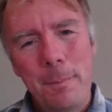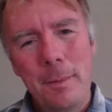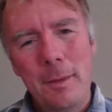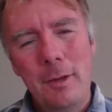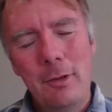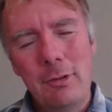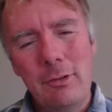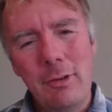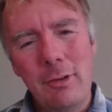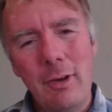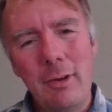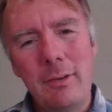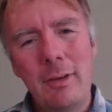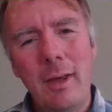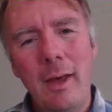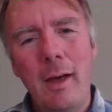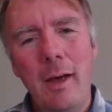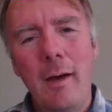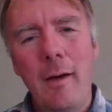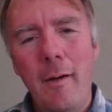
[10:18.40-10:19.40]
you start to
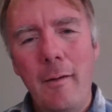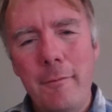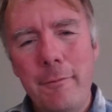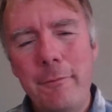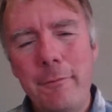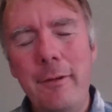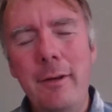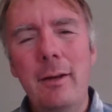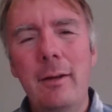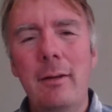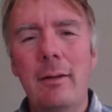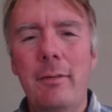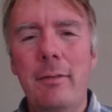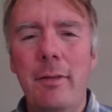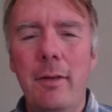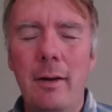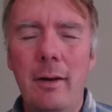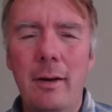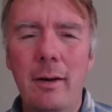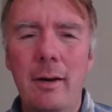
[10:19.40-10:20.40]
get a feel of
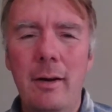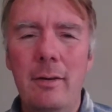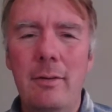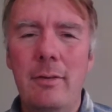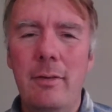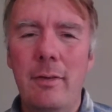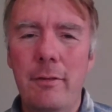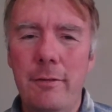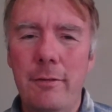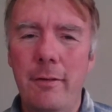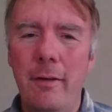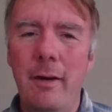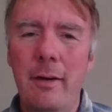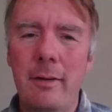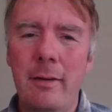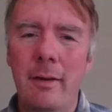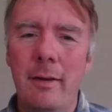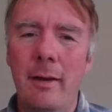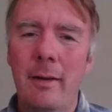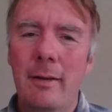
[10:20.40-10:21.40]
the heart of the
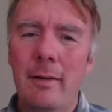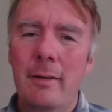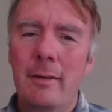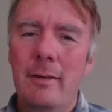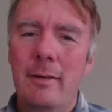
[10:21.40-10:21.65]
Father